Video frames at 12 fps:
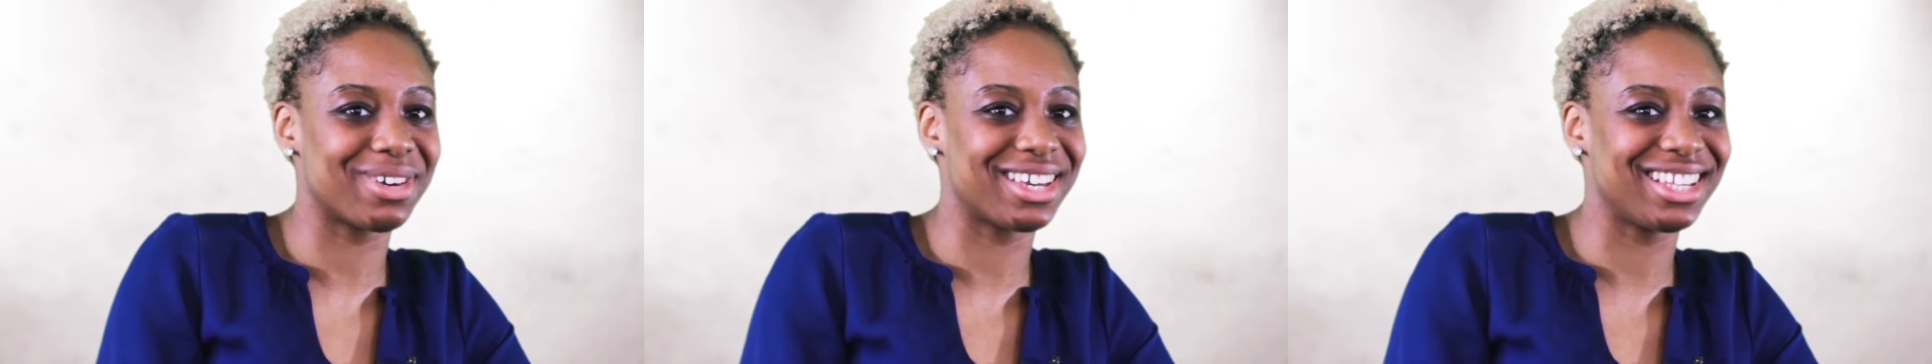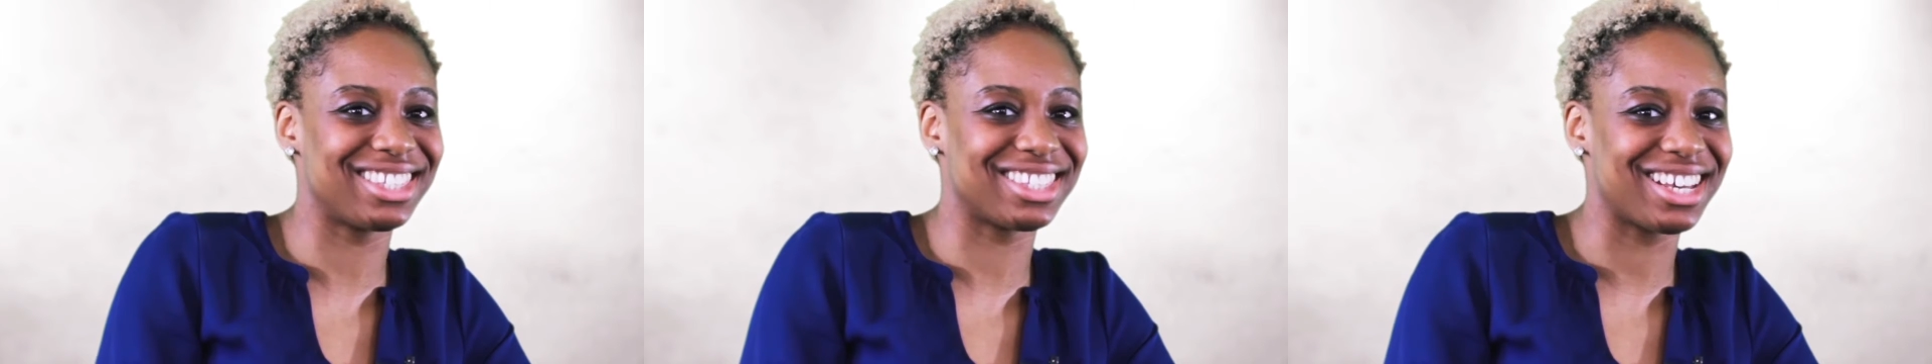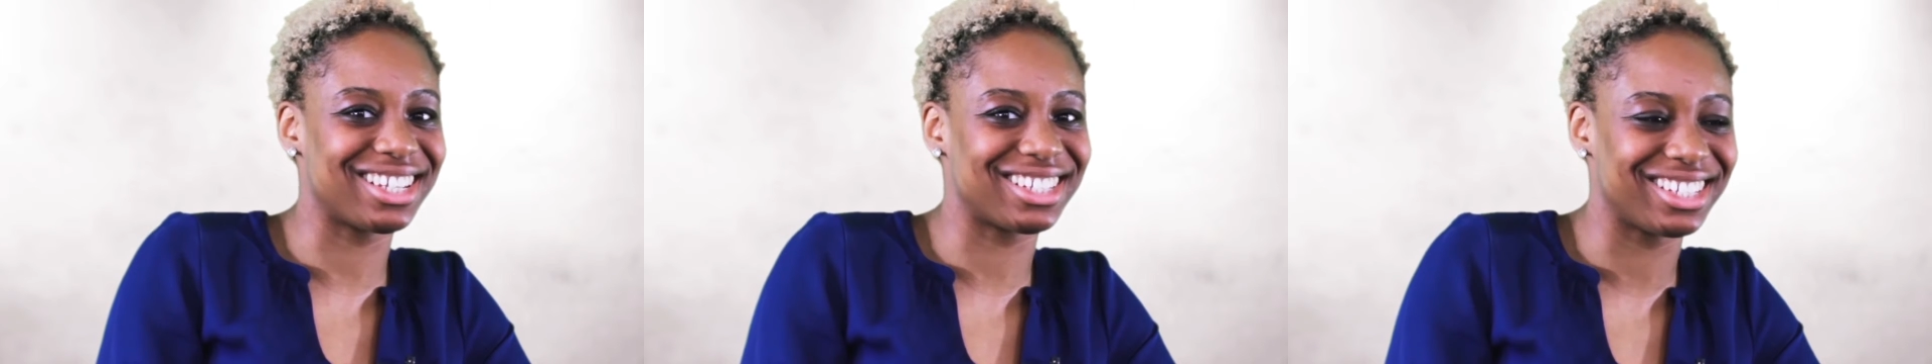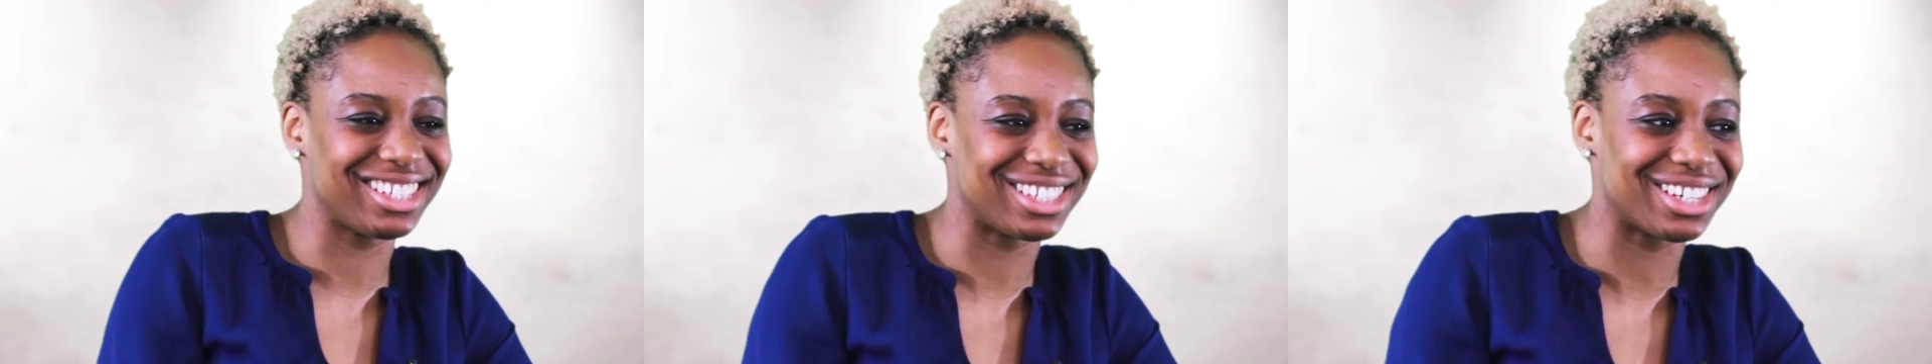kid's dad,
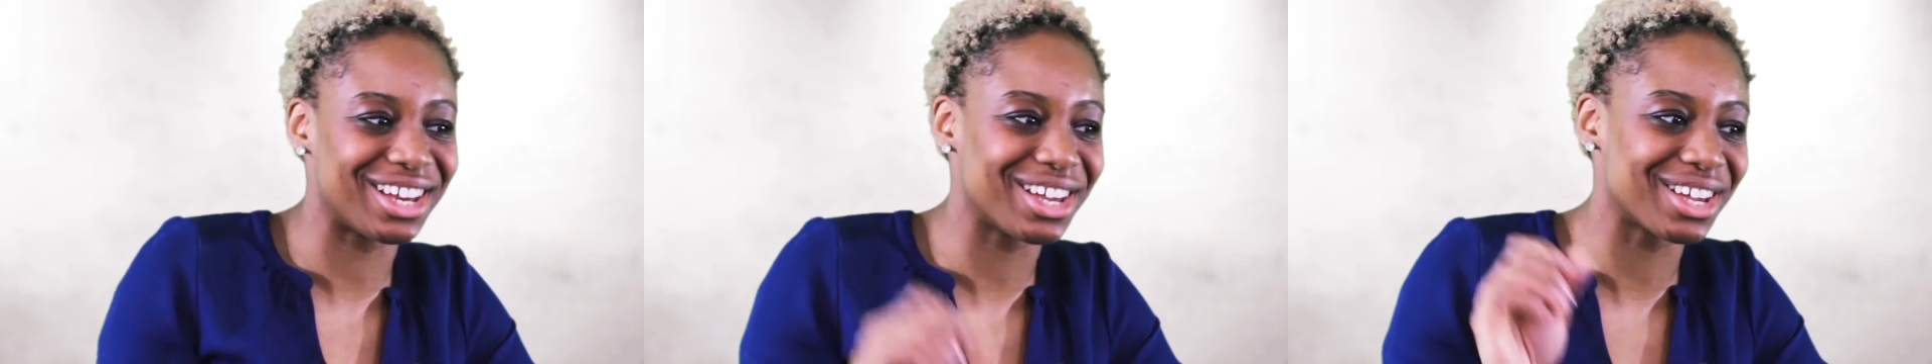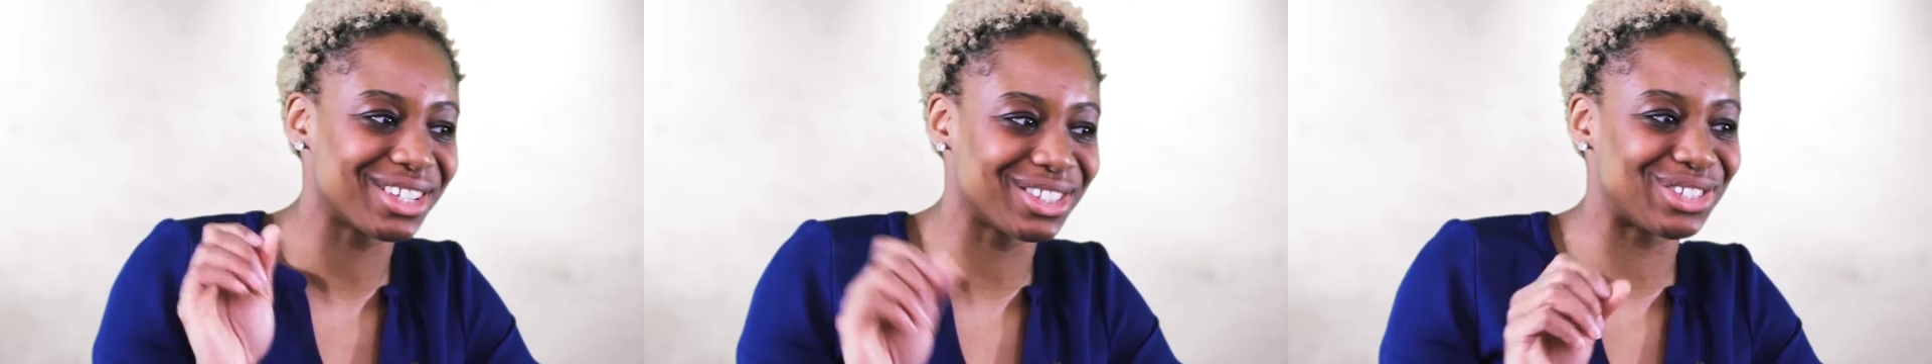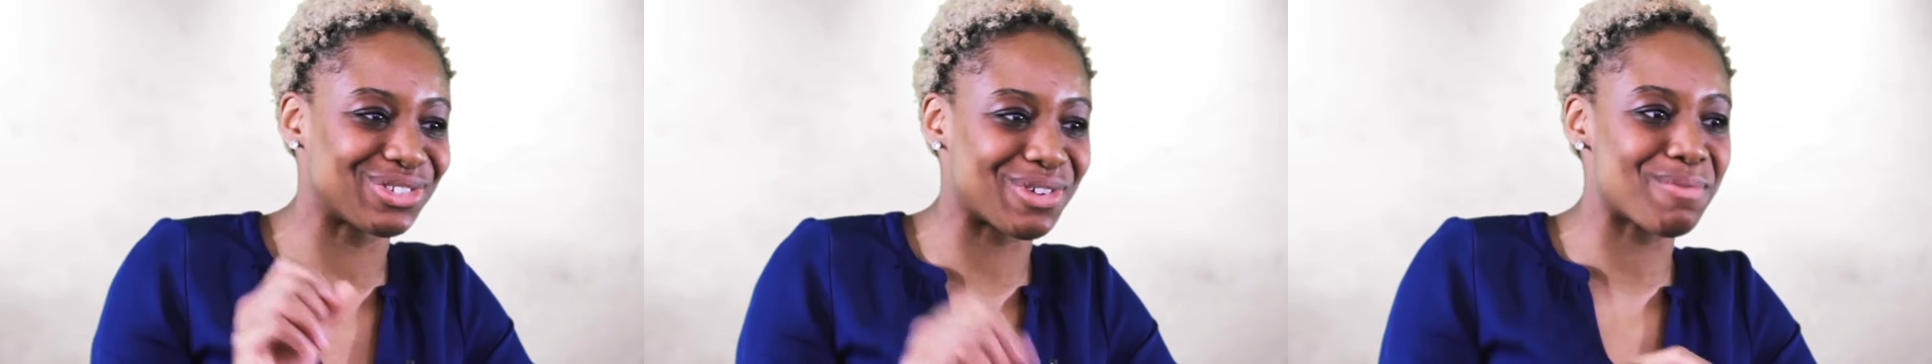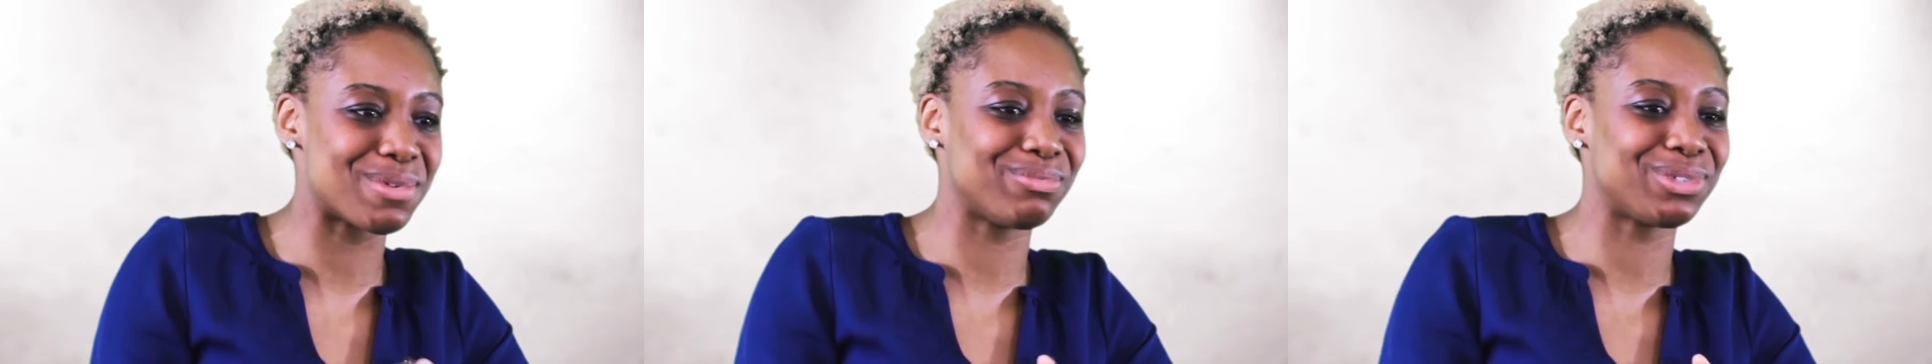who's like
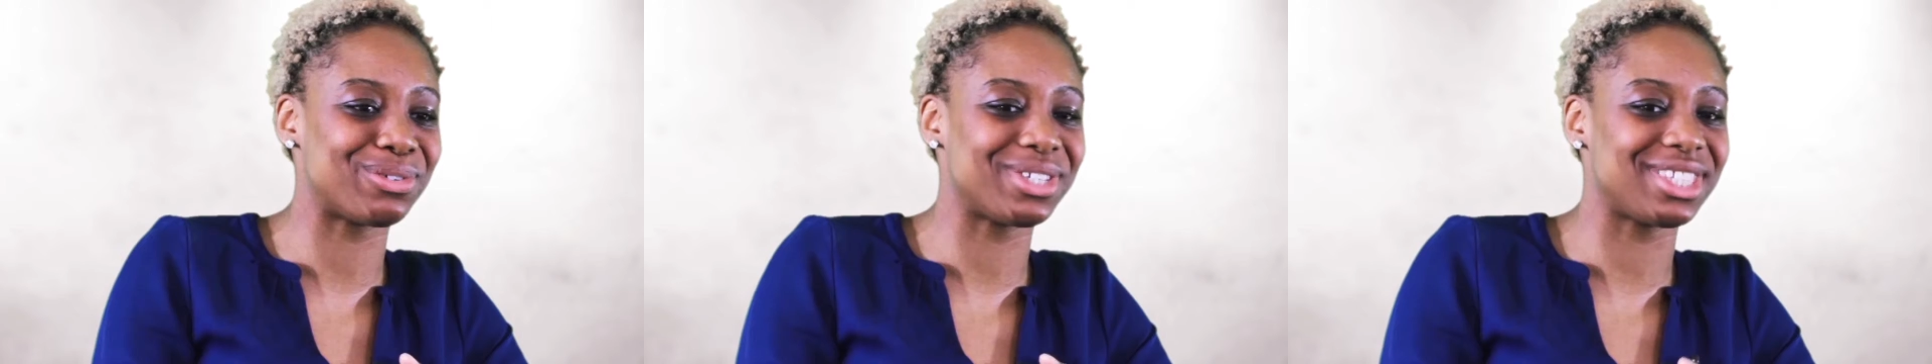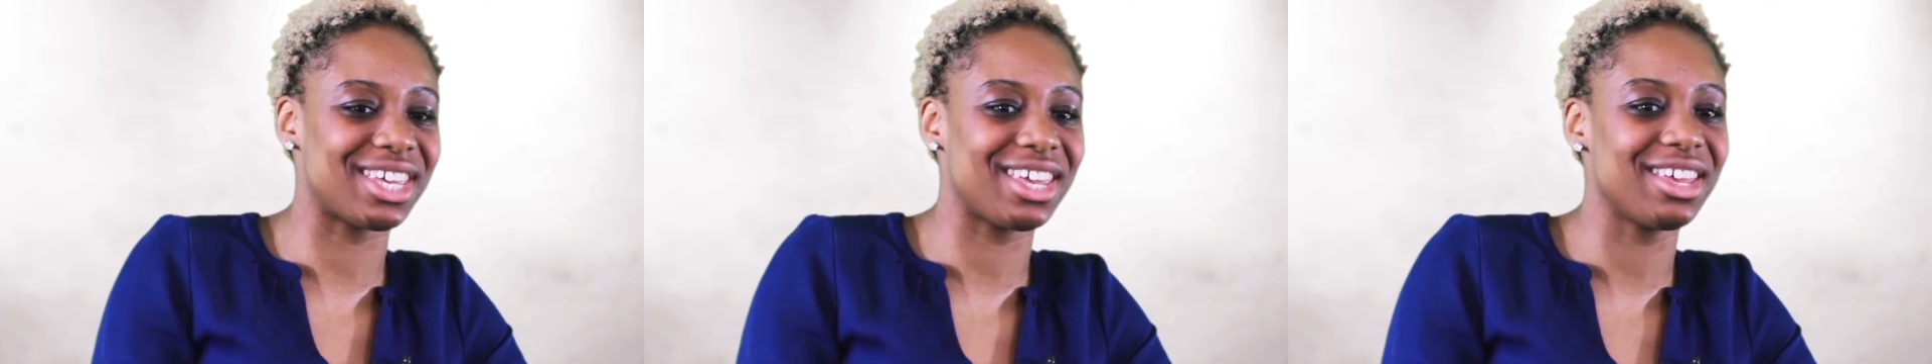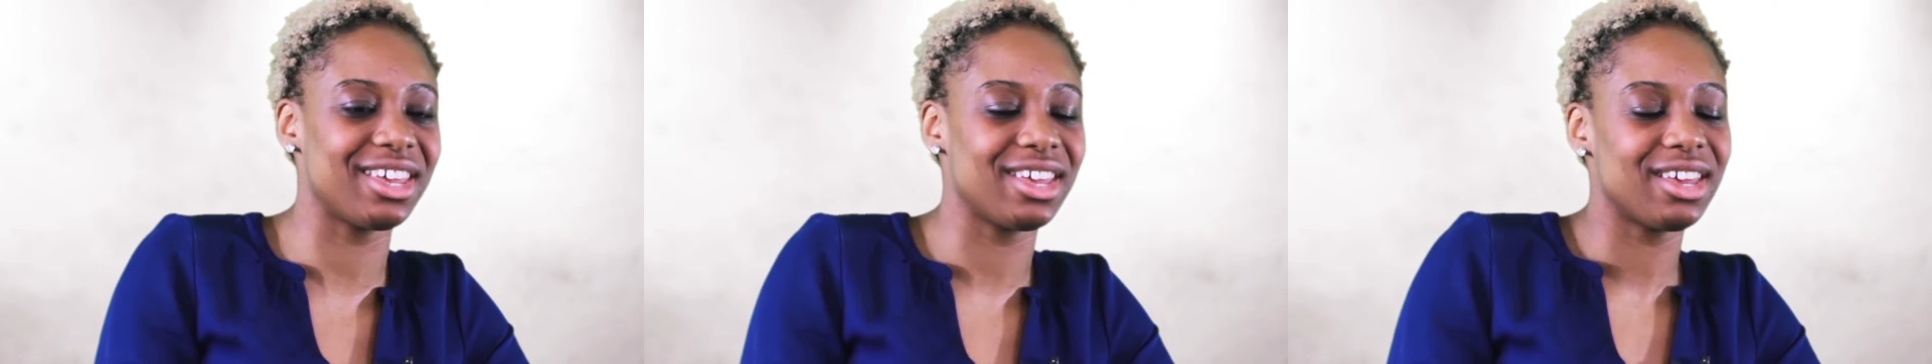describing him to a T.